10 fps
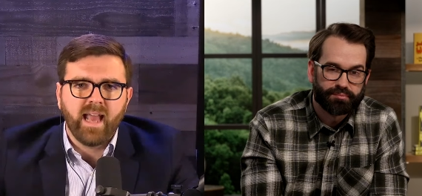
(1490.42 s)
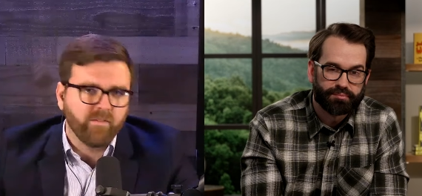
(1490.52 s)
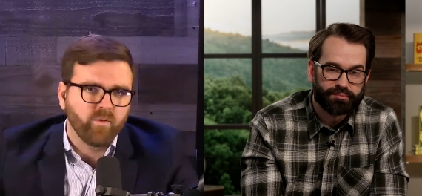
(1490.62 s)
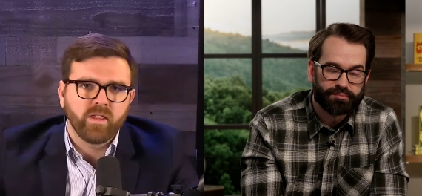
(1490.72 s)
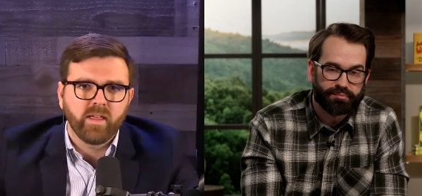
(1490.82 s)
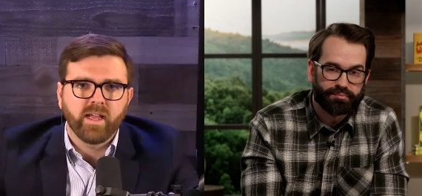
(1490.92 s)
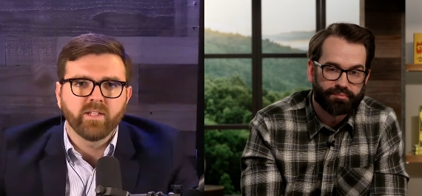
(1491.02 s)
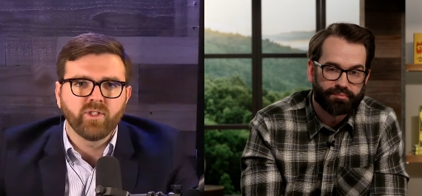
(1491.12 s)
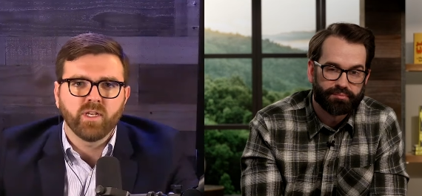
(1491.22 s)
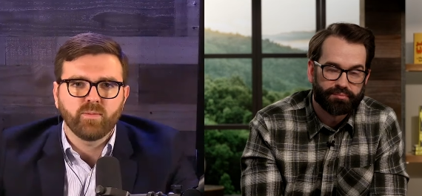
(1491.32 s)
Speaker 1: everything has
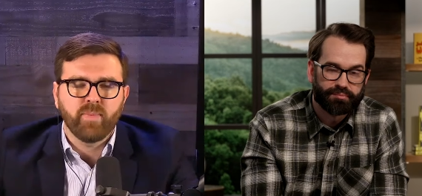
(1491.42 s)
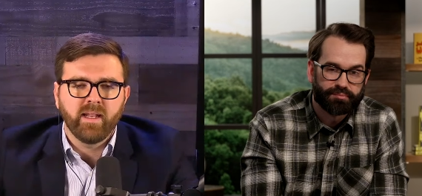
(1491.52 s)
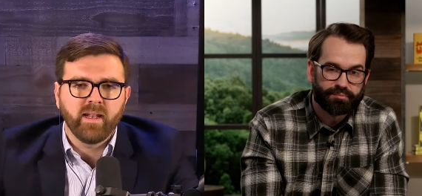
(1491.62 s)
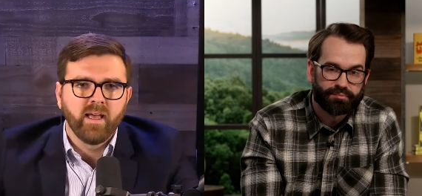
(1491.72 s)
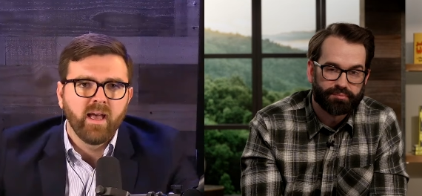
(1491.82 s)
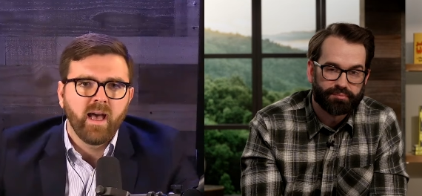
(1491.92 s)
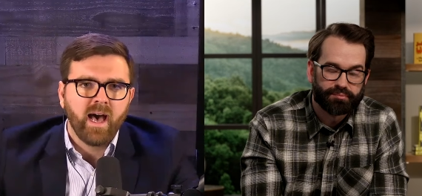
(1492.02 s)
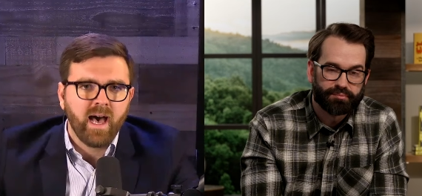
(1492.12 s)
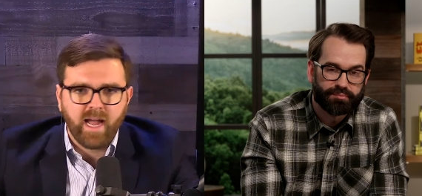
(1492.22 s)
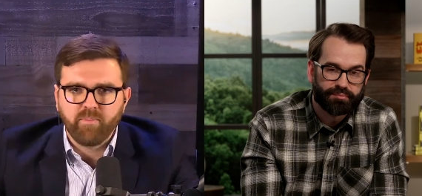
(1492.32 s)
just been
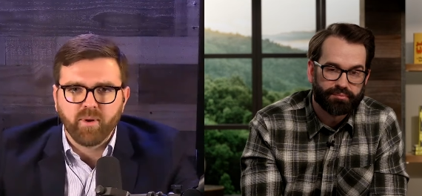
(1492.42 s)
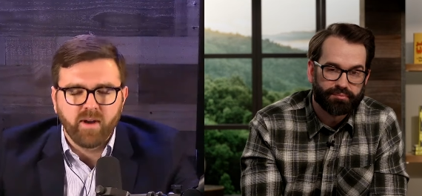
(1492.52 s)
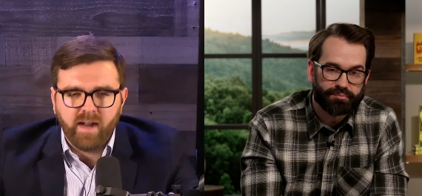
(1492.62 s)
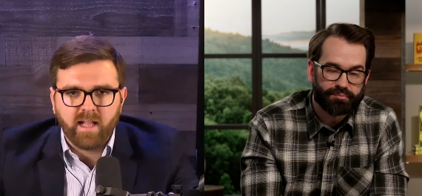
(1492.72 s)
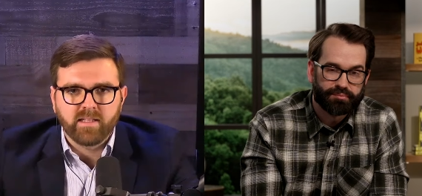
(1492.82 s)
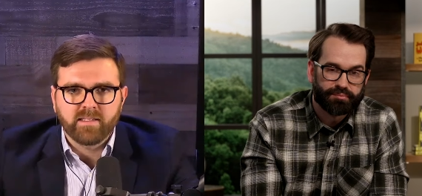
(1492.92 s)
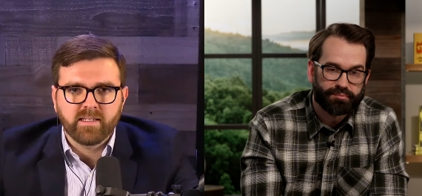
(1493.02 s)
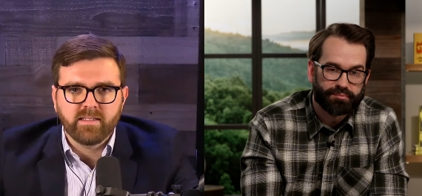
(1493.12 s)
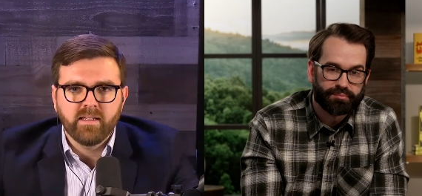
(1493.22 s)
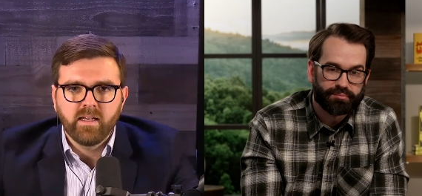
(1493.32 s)
hyper
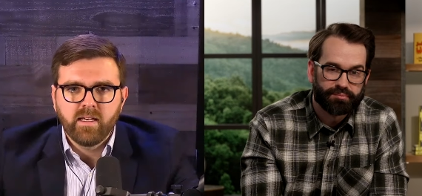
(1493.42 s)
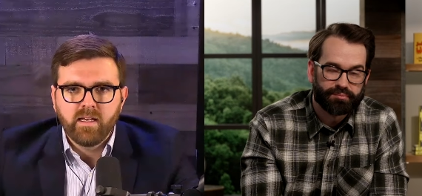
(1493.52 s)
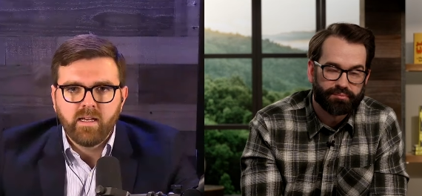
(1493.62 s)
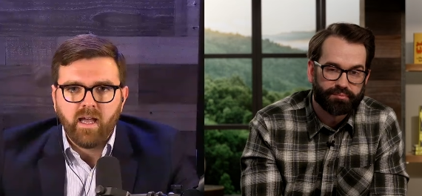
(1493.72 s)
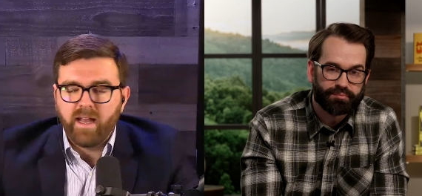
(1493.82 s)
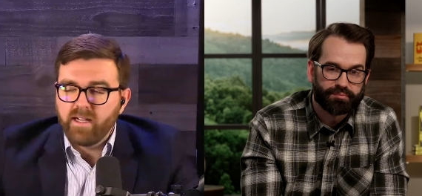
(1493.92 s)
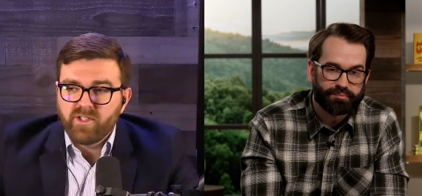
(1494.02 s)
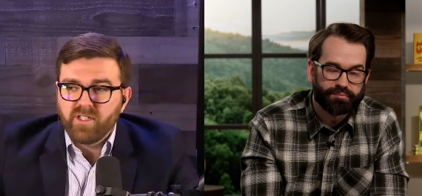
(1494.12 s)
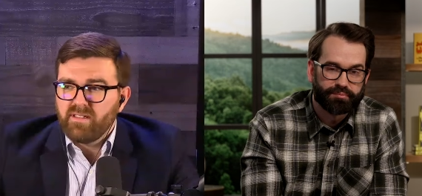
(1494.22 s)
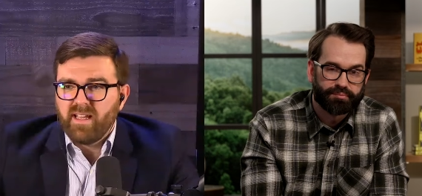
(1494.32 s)
analysis, and it's
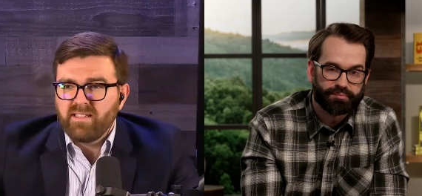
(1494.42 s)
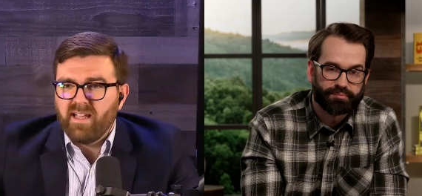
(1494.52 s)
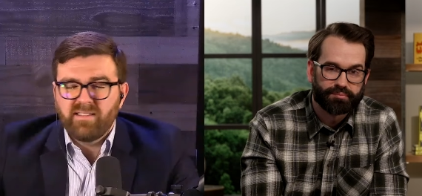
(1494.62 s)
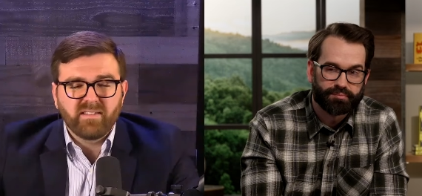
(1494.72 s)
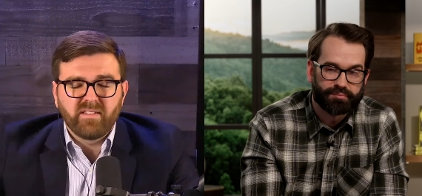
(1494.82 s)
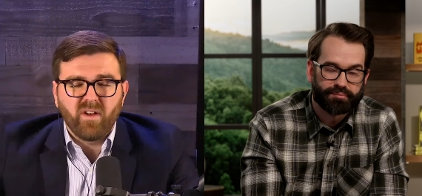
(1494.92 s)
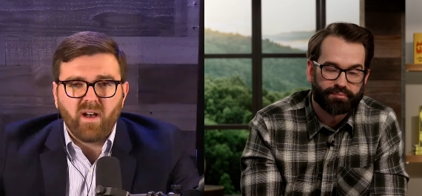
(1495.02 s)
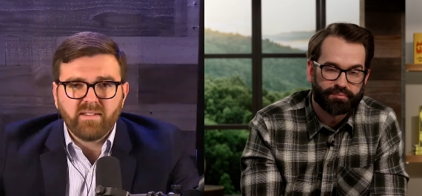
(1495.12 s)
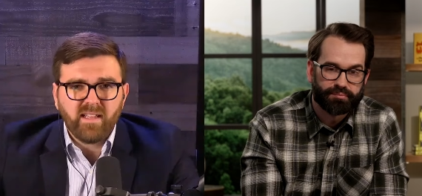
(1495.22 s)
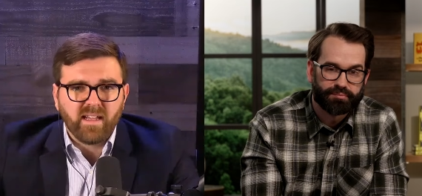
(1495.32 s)
just it's it's
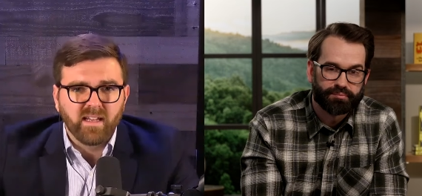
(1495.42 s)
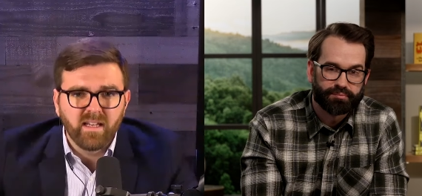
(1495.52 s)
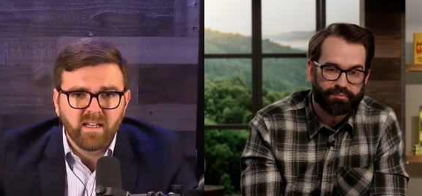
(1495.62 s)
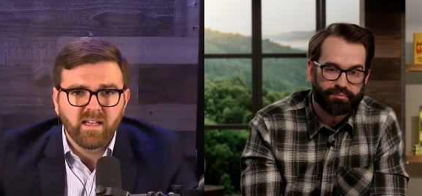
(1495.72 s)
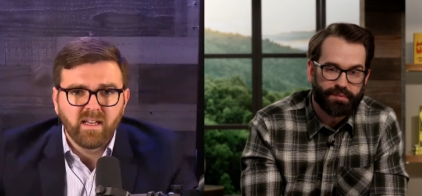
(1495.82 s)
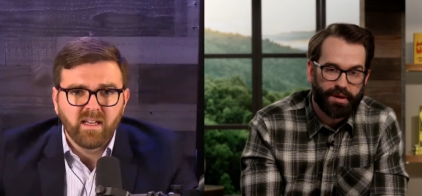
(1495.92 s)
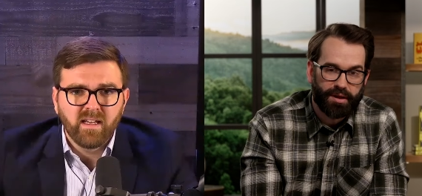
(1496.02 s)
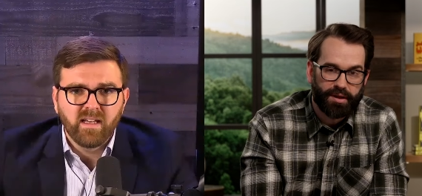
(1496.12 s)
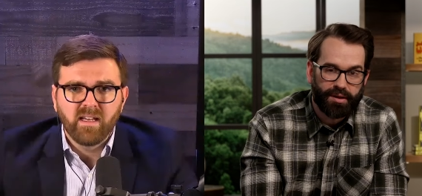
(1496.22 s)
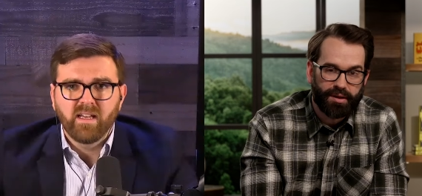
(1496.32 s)
exhausting.
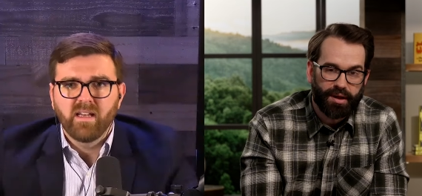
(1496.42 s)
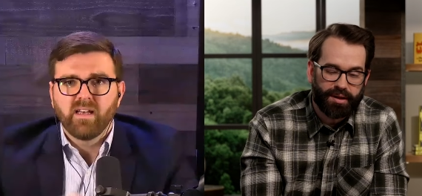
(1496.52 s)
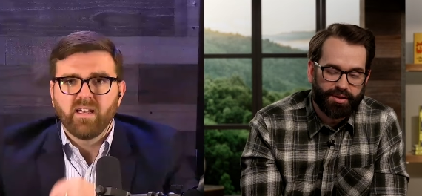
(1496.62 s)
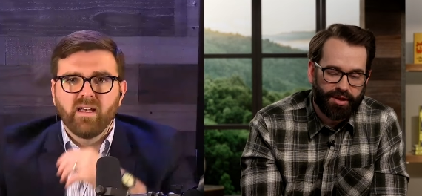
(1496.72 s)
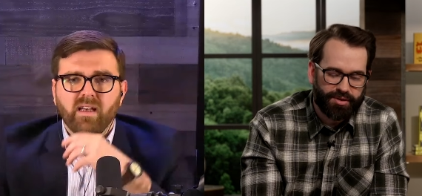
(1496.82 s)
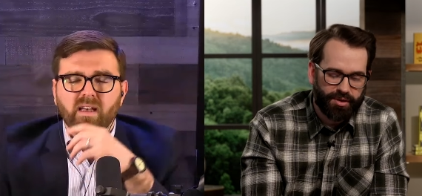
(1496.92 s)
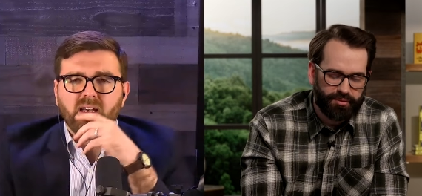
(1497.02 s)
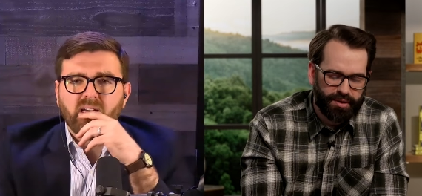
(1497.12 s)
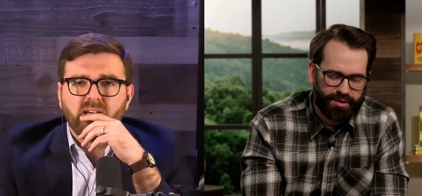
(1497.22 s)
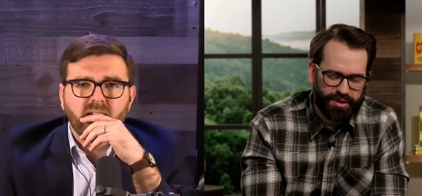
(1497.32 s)
Speaker 2: Yeah, that's also there's
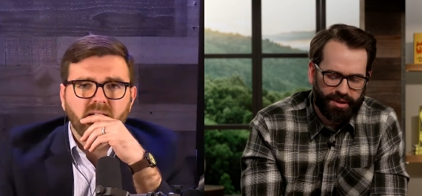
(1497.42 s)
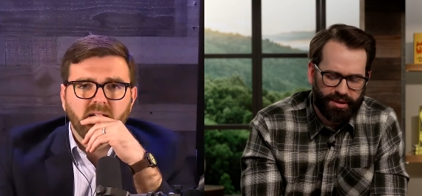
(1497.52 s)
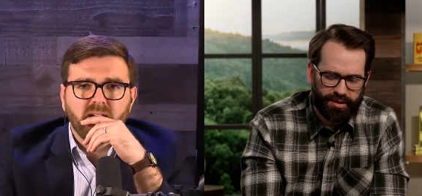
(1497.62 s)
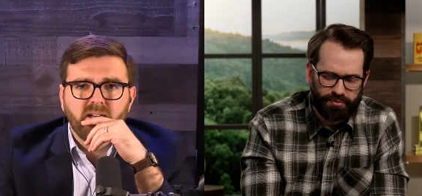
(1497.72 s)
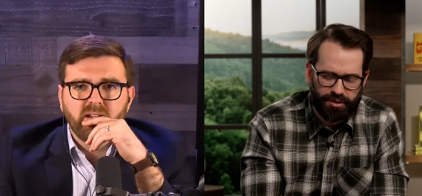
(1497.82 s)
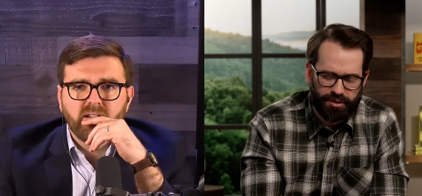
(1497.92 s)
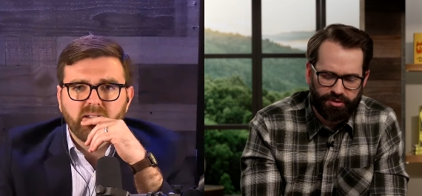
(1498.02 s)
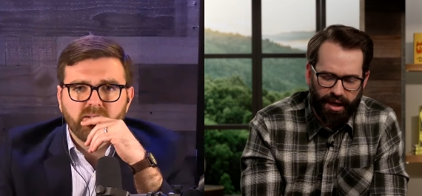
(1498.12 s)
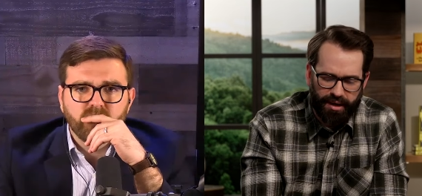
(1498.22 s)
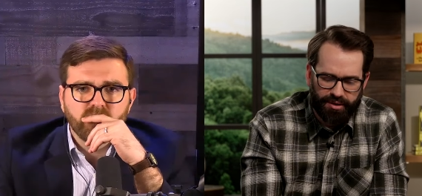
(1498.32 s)
a there's a real
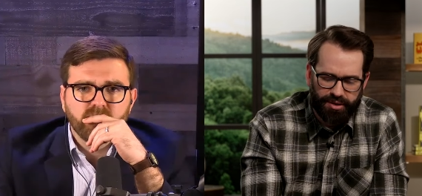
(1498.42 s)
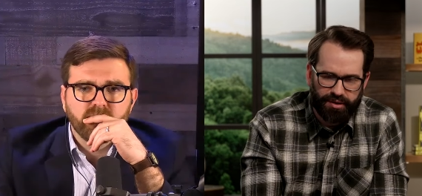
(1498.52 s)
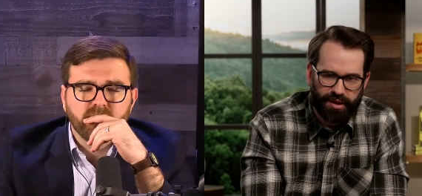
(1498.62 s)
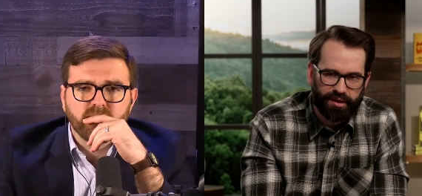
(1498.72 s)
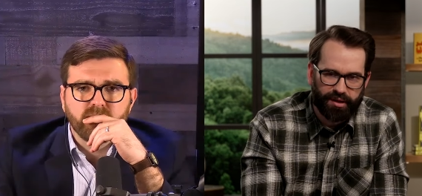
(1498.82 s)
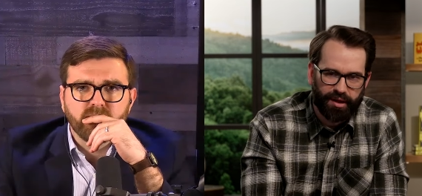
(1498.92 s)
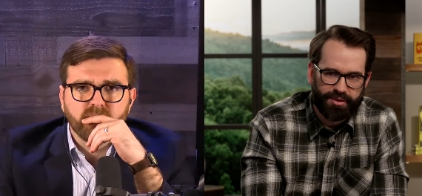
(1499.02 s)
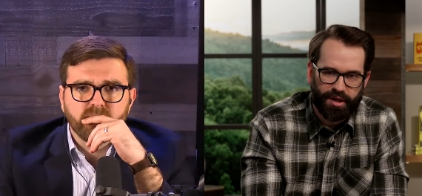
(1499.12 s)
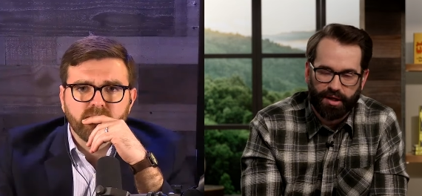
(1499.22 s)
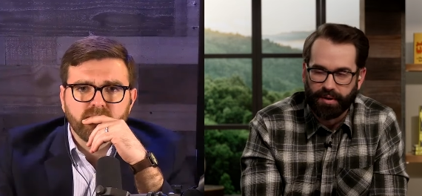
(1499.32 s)
strategy there. I always talk
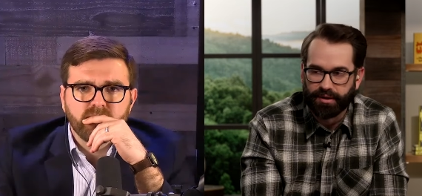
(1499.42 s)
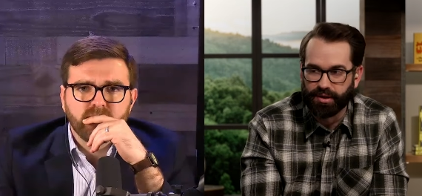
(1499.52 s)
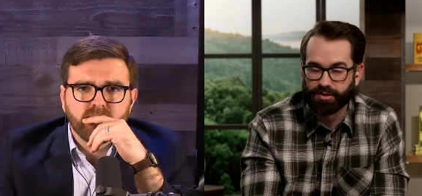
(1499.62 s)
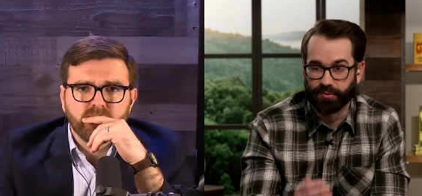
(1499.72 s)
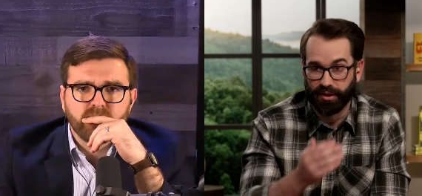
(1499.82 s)
about this with,